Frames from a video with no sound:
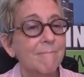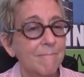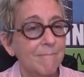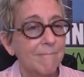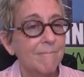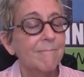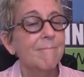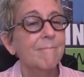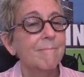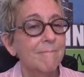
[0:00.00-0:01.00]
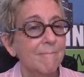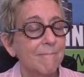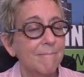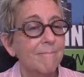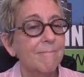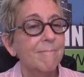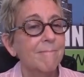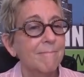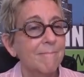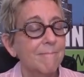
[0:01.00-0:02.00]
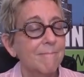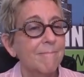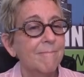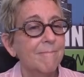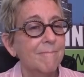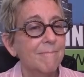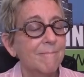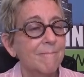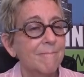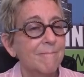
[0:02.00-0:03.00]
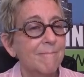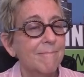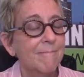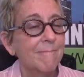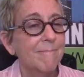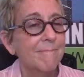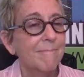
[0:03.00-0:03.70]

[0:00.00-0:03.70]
The person shown says nothing.